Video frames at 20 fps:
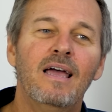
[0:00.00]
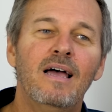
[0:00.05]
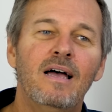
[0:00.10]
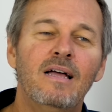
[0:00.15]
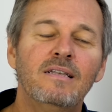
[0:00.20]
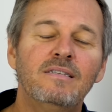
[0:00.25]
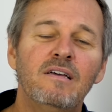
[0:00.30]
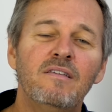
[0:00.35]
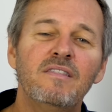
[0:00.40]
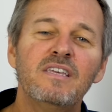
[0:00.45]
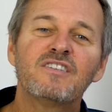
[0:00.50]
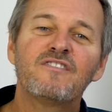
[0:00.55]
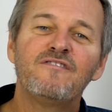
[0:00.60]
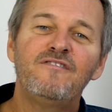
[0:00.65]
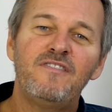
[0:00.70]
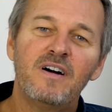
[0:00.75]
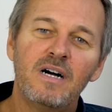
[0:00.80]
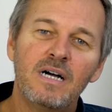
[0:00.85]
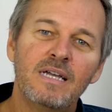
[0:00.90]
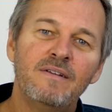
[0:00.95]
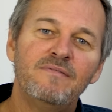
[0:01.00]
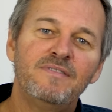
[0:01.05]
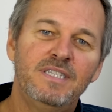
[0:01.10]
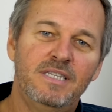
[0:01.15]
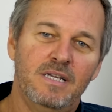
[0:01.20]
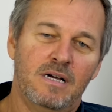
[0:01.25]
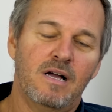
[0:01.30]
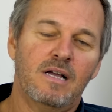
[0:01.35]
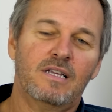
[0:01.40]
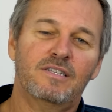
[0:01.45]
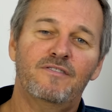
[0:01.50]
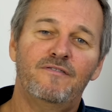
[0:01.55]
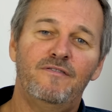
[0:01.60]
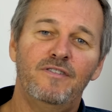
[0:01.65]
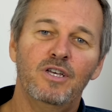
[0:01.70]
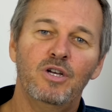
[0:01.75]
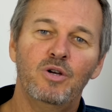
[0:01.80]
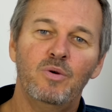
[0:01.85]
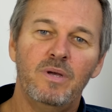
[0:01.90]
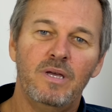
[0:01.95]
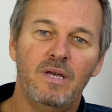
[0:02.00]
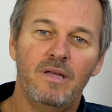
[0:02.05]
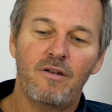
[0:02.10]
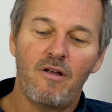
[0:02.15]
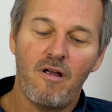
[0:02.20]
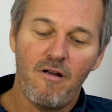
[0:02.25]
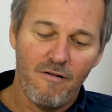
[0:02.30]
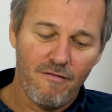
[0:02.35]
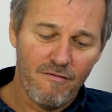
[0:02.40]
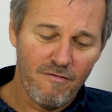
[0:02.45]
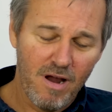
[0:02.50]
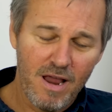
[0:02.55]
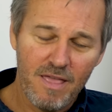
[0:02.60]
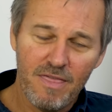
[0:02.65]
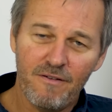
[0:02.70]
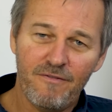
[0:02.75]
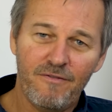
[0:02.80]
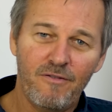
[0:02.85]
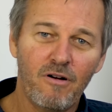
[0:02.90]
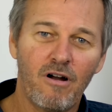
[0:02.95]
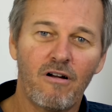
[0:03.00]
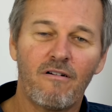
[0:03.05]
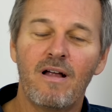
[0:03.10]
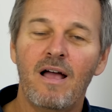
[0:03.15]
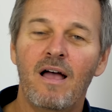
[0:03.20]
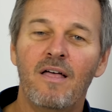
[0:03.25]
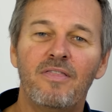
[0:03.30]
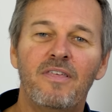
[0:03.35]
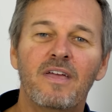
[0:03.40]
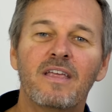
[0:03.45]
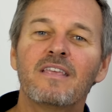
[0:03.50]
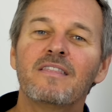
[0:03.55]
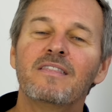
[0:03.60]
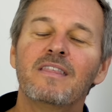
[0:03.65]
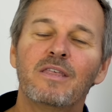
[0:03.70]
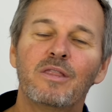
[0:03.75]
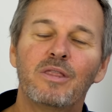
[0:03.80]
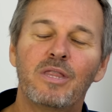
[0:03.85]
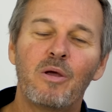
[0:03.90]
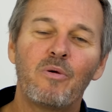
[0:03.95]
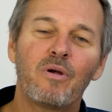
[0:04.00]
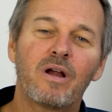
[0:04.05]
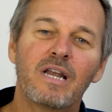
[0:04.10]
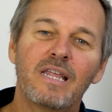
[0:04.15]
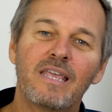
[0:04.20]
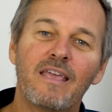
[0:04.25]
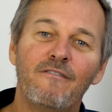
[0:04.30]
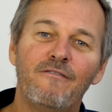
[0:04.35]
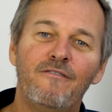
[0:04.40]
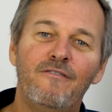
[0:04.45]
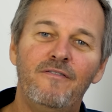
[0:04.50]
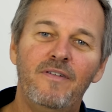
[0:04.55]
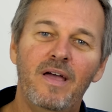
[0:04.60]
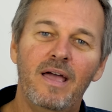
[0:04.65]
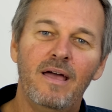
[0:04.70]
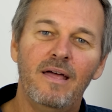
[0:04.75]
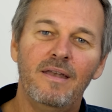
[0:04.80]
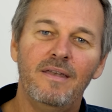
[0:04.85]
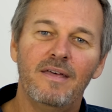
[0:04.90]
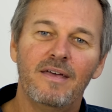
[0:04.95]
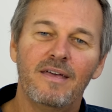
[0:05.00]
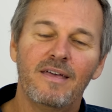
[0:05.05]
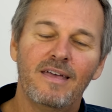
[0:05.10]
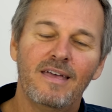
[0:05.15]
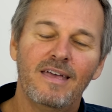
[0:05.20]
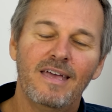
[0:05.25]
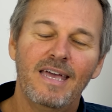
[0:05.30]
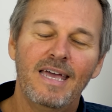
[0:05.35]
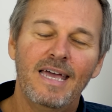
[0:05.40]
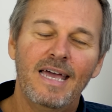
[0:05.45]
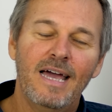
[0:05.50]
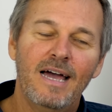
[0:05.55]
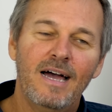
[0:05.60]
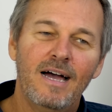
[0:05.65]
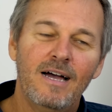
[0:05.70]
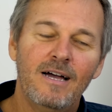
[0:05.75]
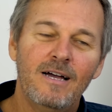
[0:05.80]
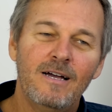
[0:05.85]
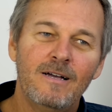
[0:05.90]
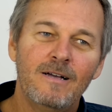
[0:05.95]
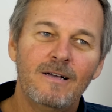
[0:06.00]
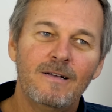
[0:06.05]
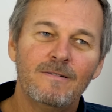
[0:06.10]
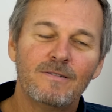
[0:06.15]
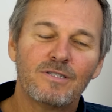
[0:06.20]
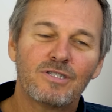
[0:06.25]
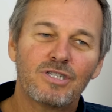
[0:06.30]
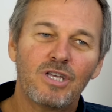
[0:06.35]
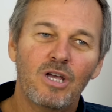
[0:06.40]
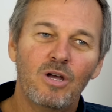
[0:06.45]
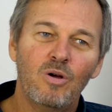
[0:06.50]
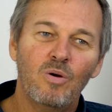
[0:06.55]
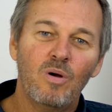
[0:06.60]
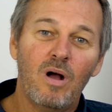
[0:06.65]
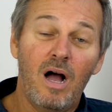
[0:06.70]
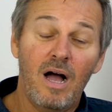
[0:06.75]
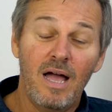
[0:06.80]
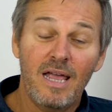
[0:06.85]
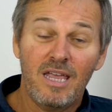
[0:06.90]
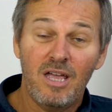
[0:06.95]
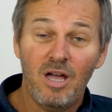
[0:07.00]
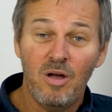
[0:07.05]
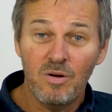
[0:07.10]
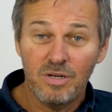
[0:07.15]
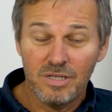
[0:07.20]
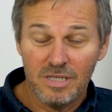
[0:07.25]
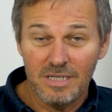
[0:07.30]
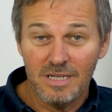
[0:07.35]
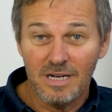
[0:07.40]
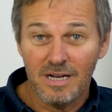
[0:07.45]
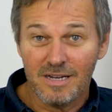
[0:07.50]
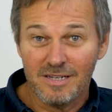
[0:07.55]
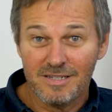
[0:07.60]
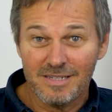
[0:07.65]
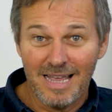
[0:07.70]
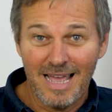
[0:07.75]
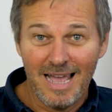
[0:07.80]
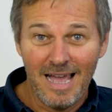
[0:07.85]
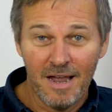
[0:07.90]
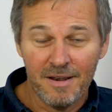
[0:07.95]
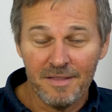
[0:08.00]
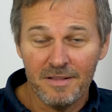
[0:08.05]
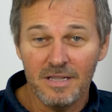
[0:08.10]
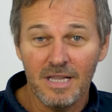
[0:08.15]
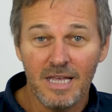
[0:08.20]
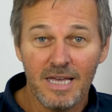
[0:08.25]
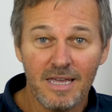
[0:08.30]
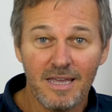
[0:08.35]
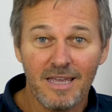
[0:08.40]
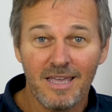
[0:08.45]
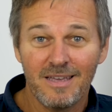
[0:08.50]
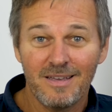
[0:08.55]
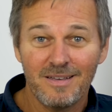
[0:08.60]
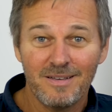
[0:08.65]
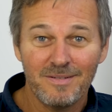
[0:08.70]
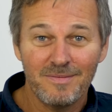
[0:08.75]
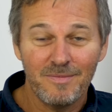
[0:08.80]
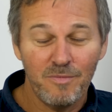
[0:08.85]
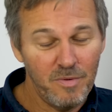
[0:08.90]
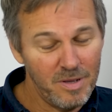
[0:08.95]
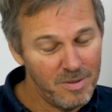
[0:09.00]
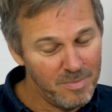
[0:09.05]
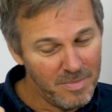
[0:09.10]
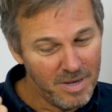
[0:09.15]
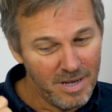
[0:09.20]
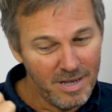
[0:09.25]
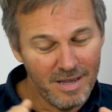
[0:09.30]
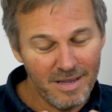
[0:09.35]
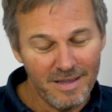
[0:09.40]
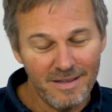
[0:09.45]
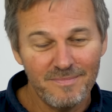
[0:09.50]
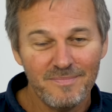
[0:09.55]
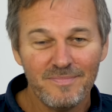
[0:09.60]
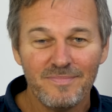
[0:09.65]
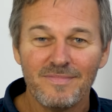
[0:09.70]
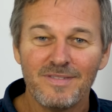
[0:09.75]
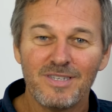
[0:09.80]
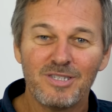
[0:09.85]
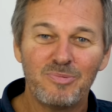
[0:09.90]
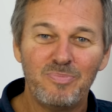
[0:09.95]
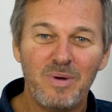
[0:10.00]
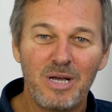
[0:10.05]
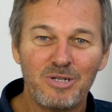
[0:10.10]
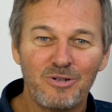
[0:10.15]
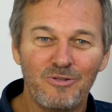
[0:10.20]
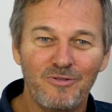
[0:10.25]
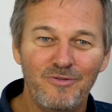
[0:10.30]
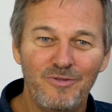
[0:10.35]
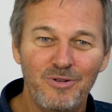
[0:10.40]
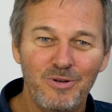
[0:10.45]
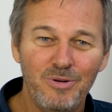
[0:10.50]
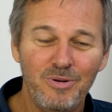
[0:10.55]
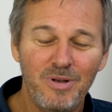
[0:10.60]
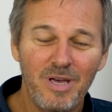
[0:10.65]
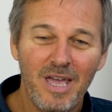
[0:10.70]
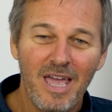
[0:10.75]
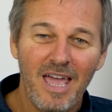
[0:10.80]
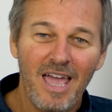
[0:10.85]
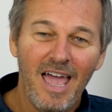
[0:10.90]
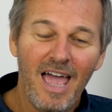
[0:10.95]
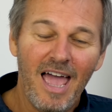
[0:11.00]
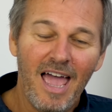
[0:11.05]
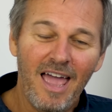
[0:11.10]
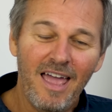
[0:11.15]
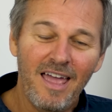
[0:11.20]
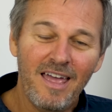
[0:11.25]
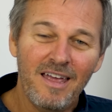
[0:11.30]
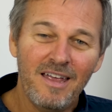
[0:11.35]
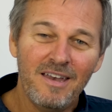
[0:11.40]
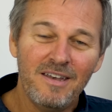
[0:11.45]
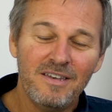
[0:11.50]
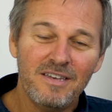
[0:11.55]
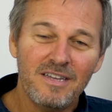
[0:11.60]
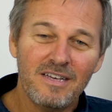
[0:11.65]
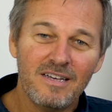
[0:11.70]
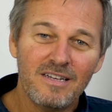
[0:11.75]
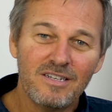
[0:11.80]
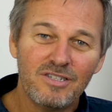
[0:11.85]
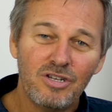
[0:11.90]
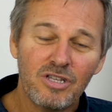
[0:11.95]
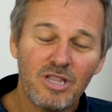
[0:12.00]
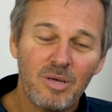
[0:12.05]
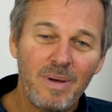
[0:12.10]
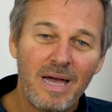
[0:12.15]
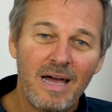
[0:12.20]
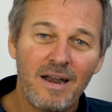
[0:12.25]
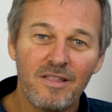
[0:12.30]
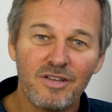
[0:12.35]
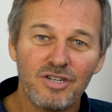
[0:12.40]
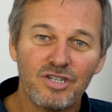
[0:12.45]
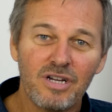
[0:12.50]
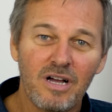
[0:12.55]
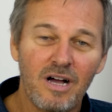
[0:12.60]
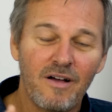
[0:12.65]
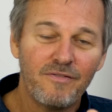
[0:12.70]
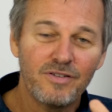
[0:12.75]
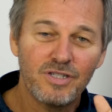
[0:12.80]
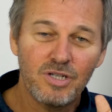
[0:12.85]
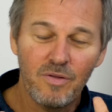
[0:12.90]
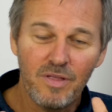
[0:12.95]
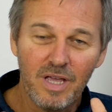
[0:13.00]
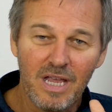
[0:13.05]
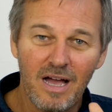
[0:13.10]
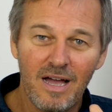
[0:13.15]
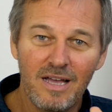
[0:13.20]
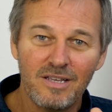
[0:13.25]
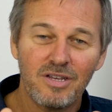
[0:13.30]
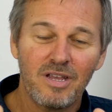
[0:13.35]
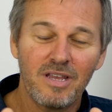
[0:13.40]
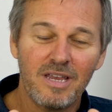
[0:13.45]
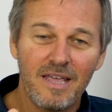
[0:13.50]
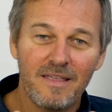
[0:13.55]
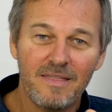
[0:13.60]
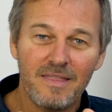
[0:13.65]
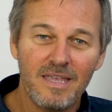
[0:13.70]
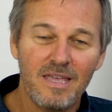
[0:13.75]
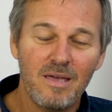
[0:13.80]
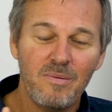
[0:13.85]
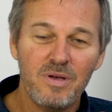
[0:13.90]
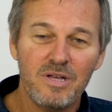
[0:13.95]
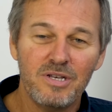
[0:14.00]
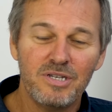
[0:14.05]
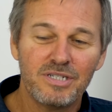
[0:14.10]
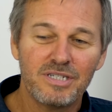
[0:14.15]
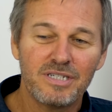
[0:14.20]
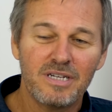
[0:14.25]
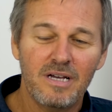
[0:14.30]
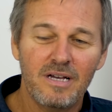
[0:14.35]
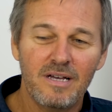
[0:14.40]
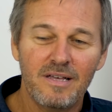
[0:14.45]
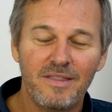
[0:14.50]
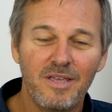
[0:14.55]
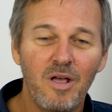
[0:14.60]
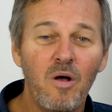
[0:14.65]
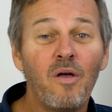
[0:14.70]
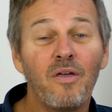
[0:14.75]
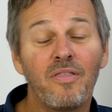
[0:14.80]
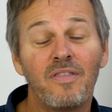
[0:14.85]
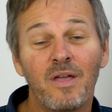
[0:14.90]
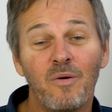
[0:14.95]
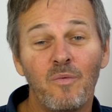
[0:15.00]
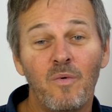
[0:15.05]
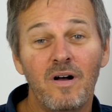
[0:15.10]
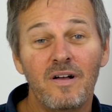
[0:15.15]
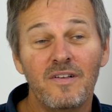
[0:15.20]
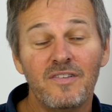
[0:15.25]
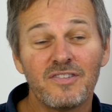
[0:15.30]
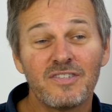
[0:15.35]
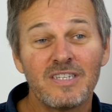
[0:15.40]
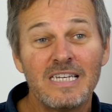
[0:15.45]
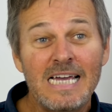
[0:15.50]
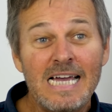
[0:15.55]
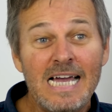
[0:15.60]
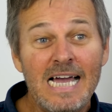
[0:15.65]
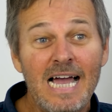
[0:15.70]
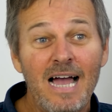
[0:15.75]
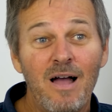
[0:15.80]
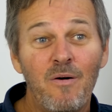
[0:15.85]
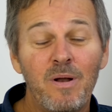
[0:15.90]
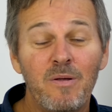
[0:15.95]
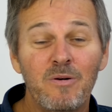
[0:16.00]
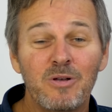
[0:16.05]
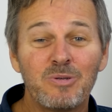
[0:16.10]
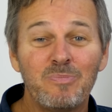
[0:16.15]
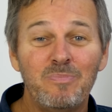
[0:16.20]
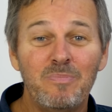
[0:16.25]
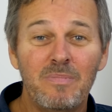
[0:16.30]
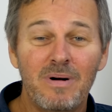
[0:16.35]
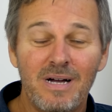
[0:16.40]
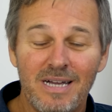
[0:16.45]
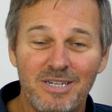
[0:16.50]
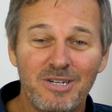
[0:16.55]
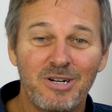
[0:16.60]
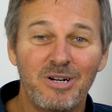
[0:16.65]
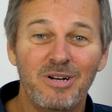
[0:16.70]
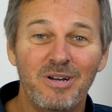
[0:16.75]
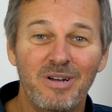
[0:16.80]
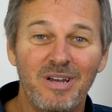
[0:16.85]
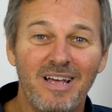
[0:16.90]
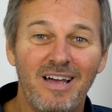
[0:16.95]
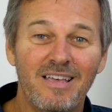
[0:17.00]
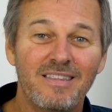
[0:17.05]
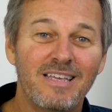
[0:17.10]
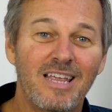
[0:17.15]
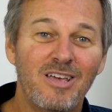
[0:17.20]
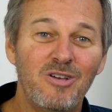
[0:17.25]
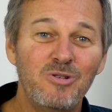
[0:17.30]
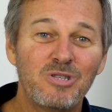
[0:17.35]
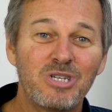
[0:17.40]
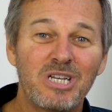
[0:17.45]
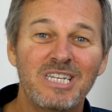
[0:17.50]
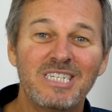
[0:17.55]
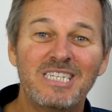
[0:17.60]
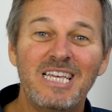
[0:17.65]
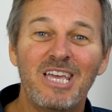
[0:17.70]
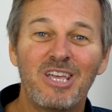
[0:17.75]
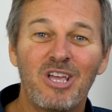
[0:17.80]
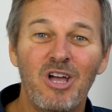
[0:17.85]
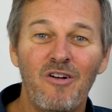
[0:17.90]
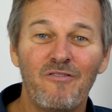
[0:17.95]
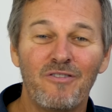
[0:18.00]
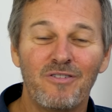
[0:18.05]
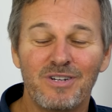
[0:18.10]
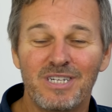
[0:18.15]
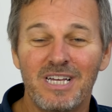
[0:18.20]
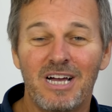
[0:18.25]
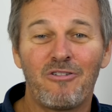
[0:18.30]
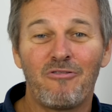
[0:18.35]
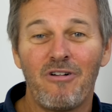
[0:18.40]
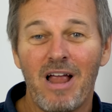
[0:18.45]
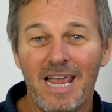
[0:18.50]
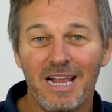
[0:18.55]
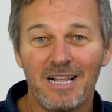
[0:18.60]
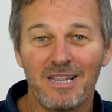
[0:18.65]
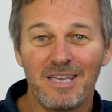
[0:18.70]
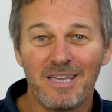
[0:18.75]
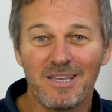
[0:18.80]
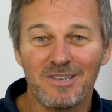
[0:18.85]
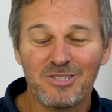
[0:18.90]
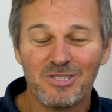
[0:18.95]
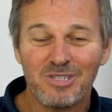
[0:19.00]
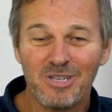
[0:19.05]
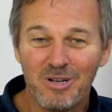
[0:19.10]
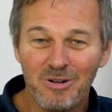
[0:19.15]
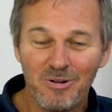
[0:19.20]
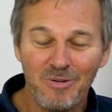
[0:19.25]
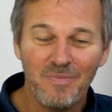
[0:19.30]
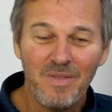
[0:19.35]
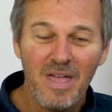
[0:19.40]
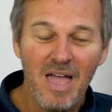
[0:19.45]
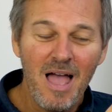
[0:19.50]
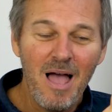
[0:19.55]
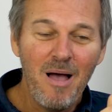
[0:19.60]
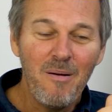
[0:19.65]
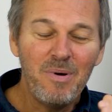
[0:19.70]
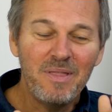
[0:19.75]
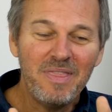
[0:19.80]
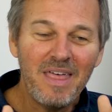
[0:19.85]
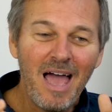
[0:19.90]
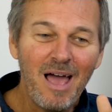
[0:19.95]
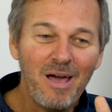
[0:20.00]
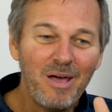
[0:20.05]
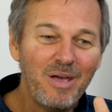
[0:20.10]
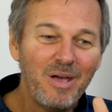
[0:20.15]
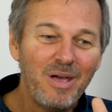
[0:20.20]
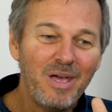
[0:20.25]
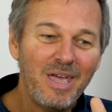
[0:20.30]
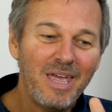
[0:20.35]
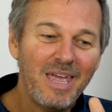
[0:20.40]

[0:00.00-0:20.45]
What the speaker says: until these 5 ducks flew in, right in the foreground, thinking that they were going to get fed. So I coaxed the ducks out of the lake with my special food and took them out of the shot so the guys could get the image. The only thing was, when it was my turn, I thought, who's going to take over duck wrangling? So, but that